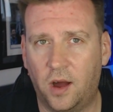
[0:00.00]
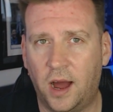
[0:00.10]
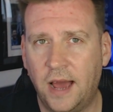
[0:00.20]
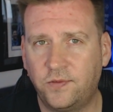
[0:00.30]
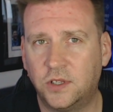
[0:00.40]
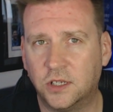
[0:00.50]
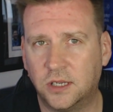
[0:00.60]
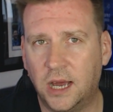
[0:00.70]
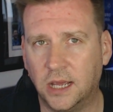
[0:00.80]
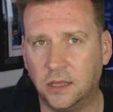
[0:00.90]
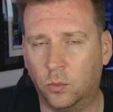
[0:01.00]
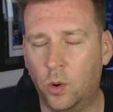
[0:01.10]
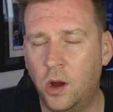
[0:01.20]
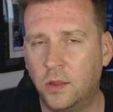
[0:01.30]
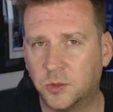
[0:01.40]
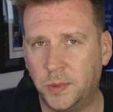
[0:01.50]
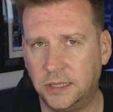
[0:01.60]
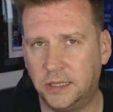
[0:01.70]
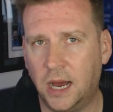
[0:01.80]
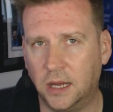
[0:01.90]
I have to say, the work that's been
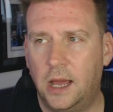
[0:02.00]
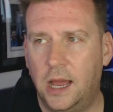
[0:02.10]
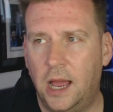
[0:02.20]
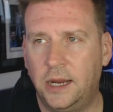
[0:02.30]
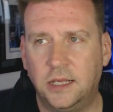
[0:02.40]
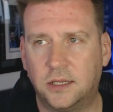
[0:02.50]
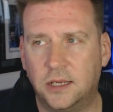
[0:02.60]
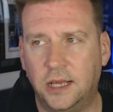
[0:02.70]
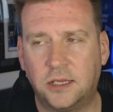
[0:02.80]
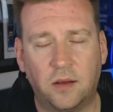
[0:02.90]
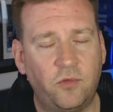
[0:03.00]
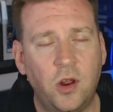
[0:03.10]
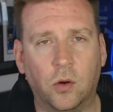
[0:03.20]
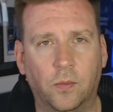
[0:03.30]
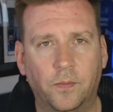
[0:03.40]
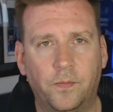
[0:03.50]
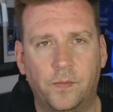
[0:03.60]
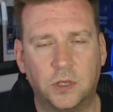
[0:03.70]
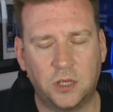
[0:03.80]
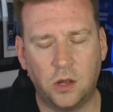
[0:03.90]
done, and it's unreal.
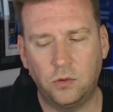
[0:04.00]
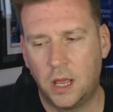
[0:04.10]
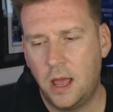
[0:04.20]
So,